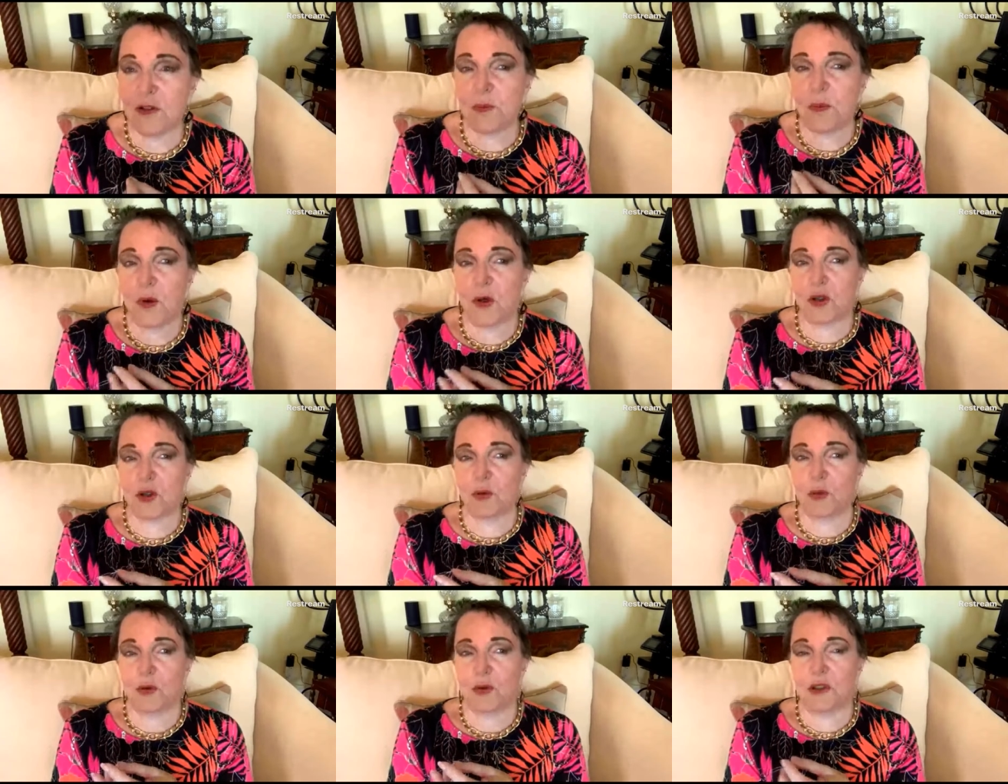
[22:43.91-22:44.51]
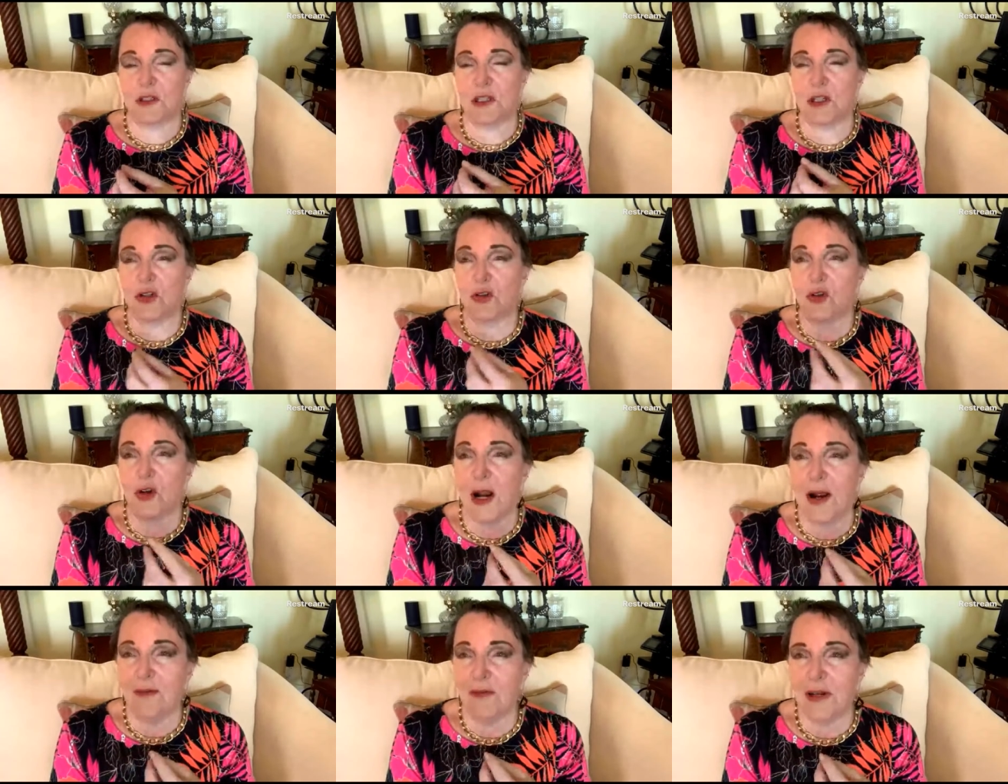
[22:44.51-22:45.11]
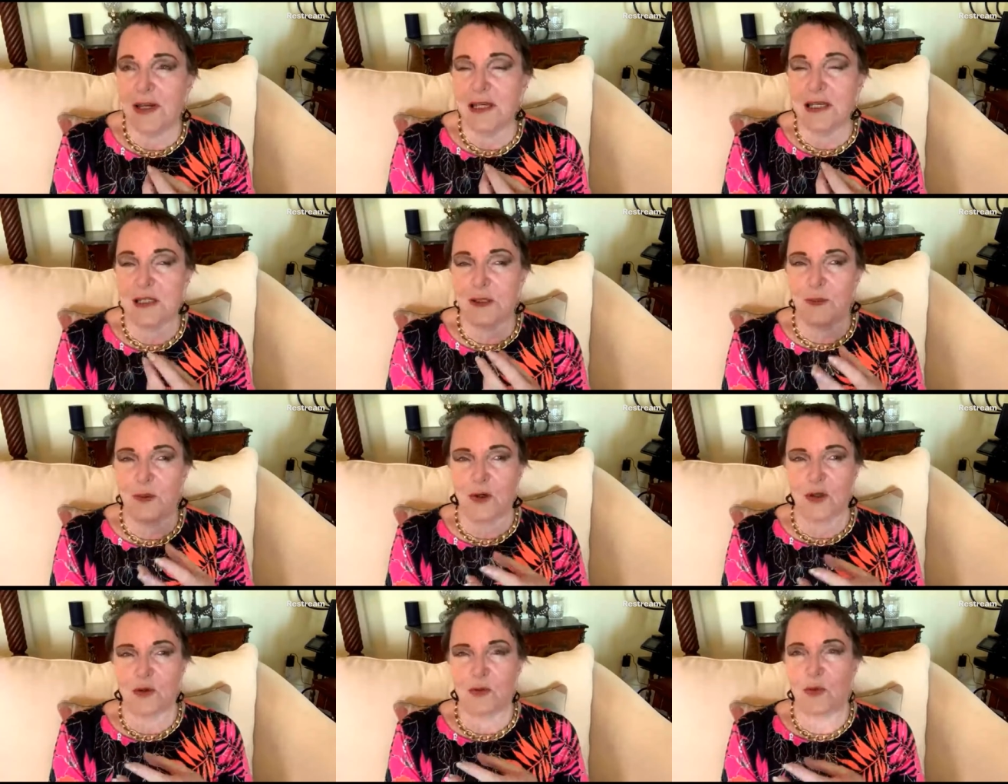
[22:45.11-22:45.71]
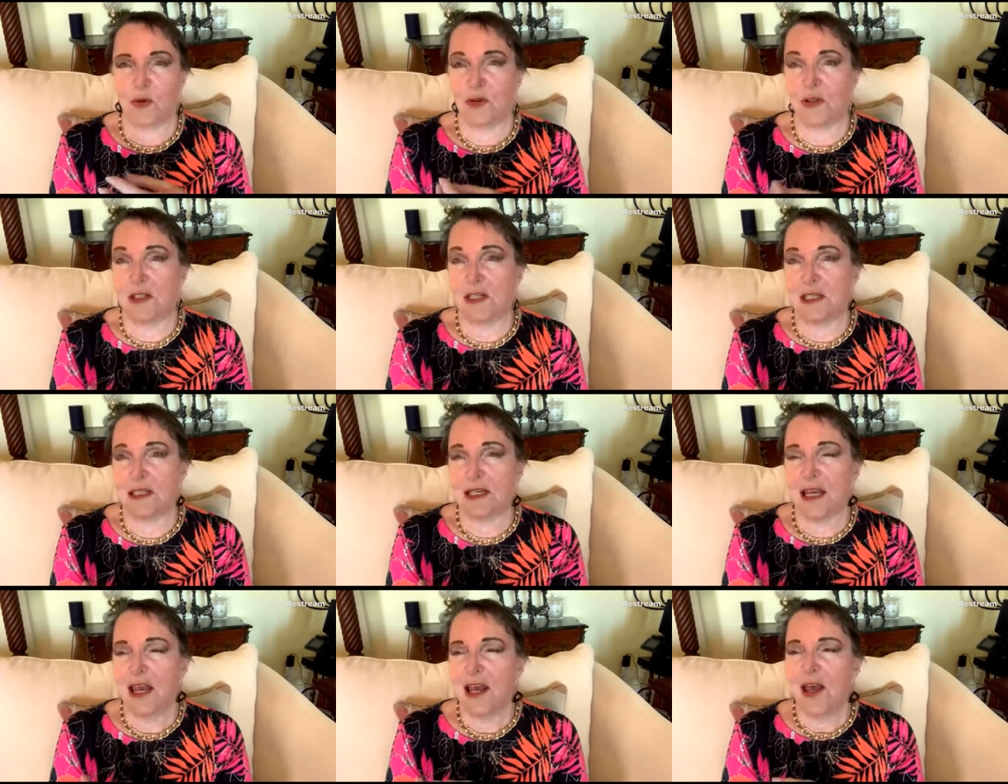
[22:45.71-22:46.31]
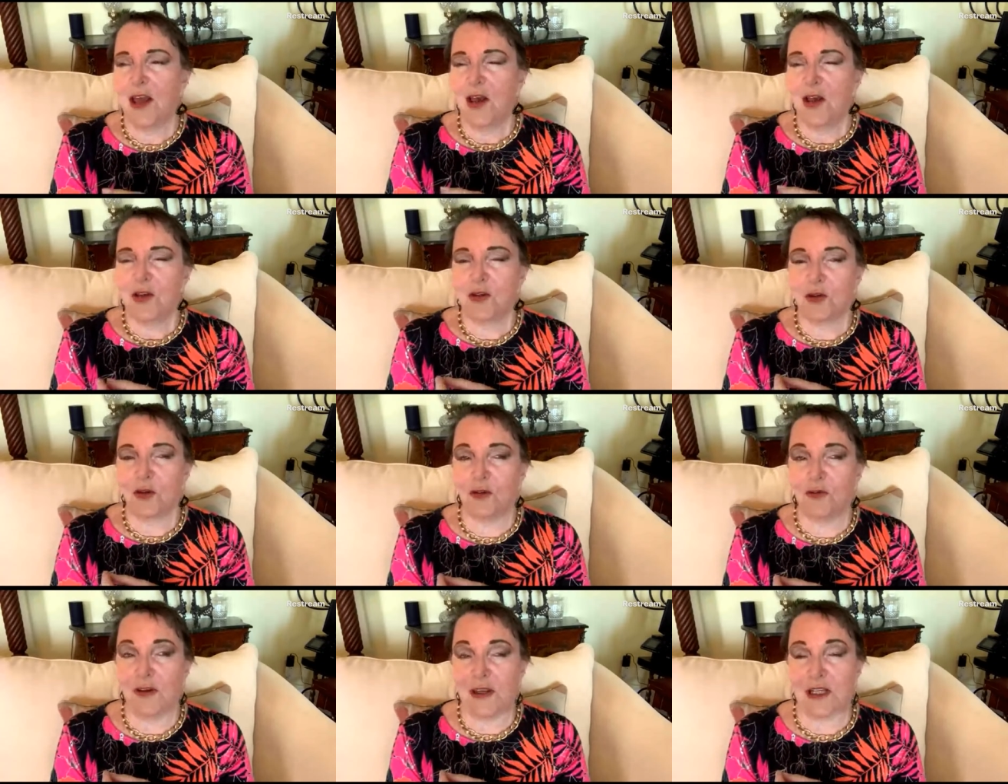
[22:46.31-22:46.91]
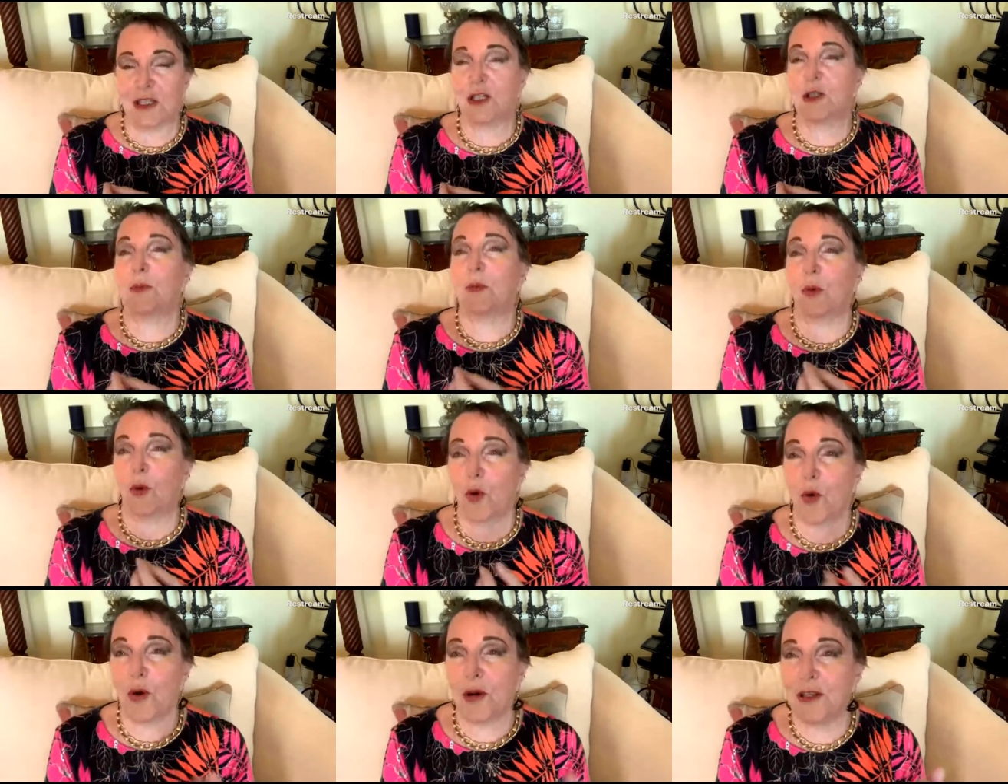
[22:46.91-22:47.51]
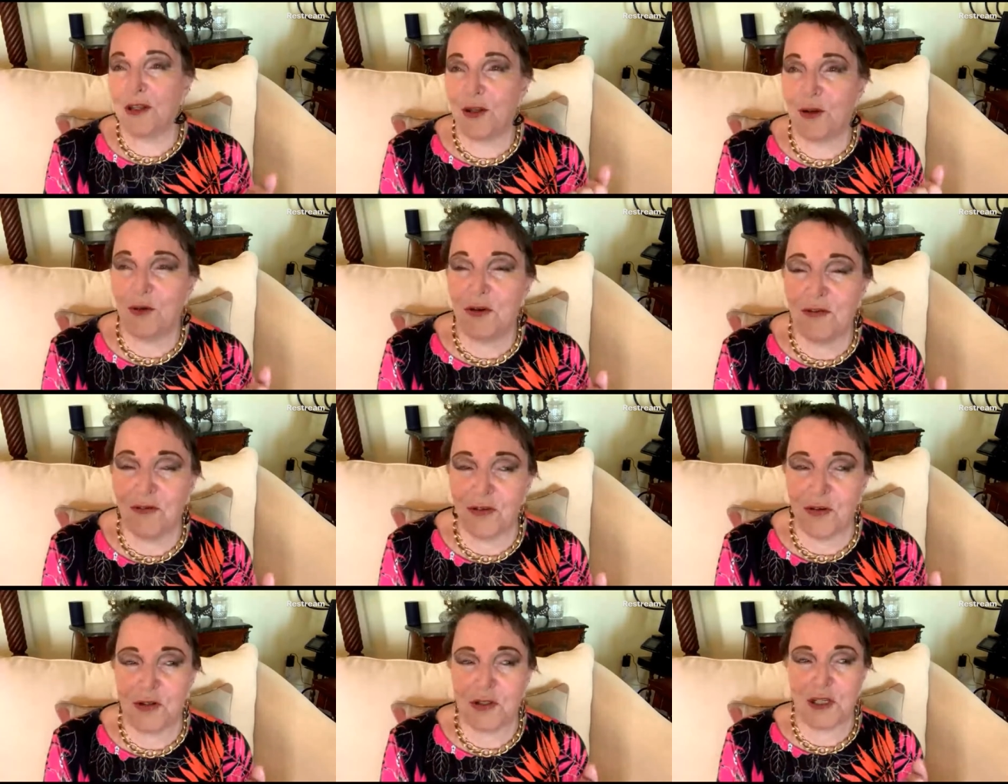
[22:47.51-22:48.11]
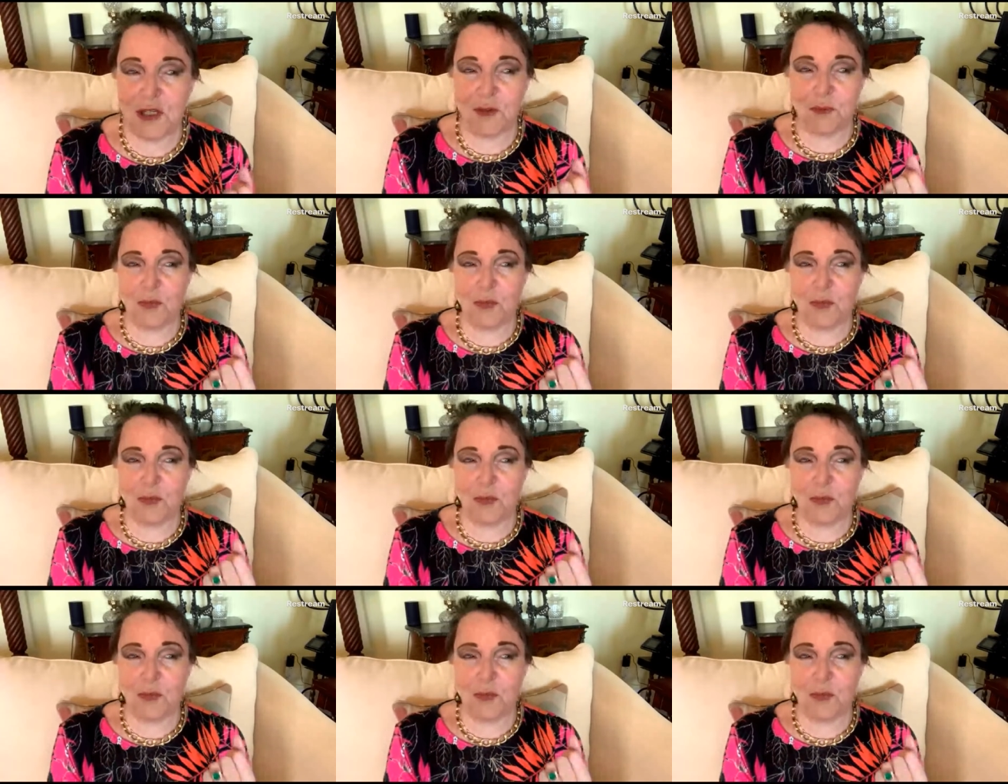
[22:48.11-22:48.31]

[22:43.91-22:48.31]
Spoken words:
It's possible that he's traveling. It's possible that he's sort of exploring the universe.